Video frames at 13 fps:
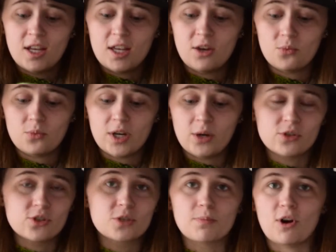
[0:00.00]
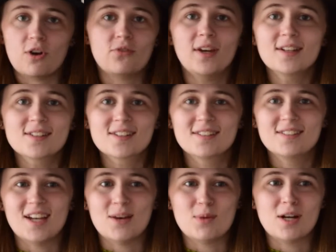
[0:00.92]
It was just perfect.
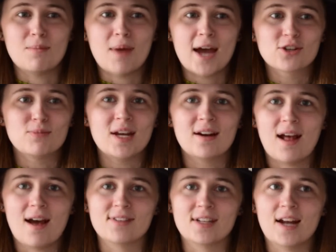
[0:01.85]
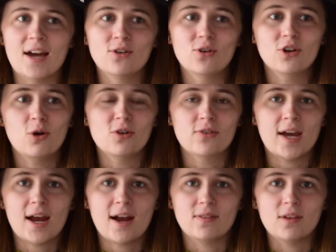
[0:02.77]
I mean, a match made in heaven. I don't know if I
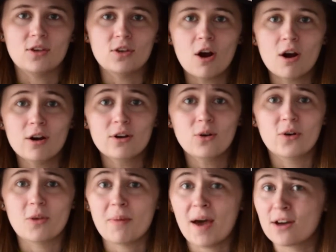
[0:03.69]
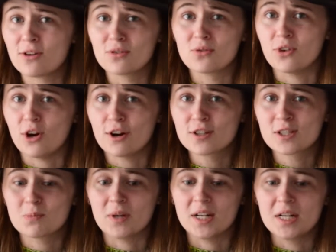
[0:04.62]
had the yarn or the pattern
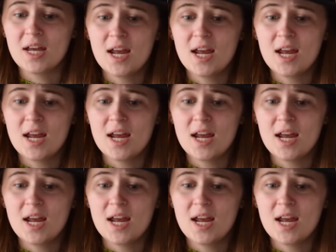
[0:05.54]
first, but